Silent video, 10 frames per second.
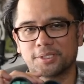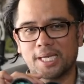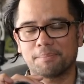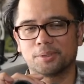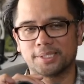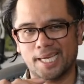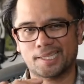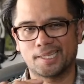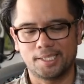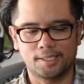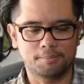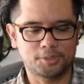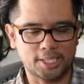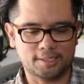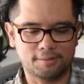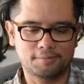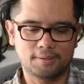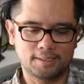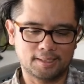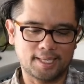that protect the objective
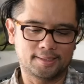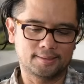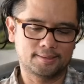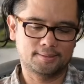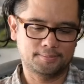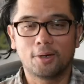lens.